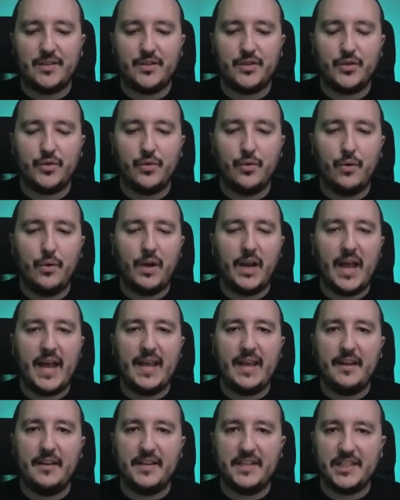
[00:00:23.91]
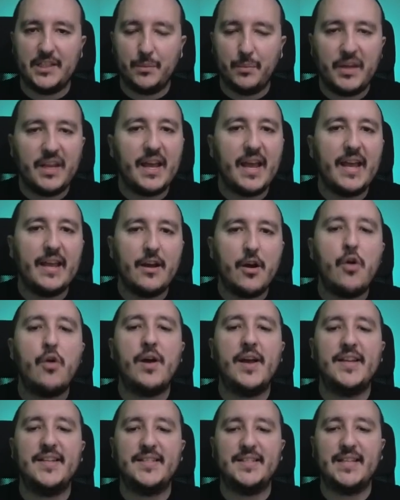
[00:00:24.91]
so like an SPA or
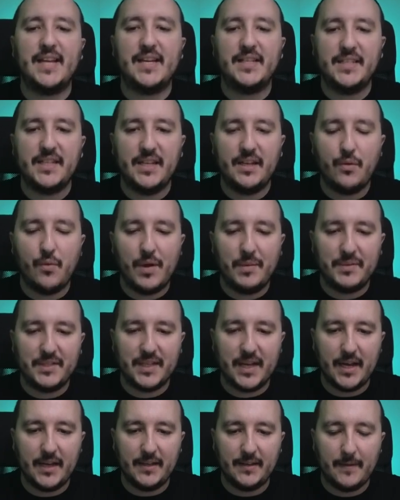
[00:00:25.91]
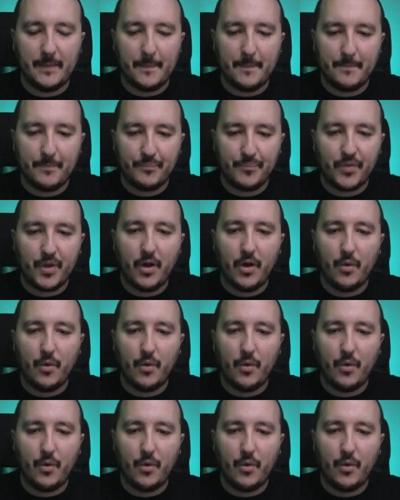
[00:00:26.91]
a static website. All